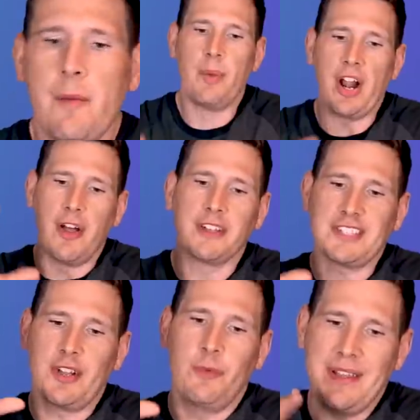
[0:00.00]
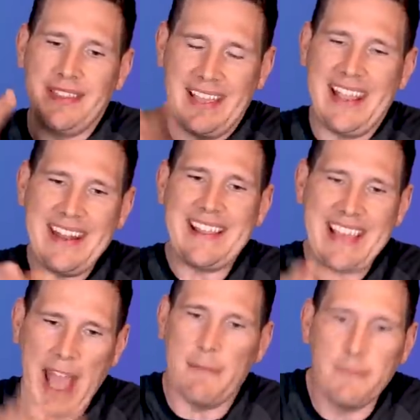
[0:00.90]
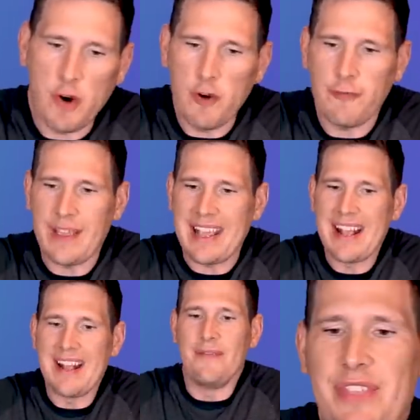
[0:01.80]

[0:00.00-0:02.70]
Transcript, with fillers: but also within that movie,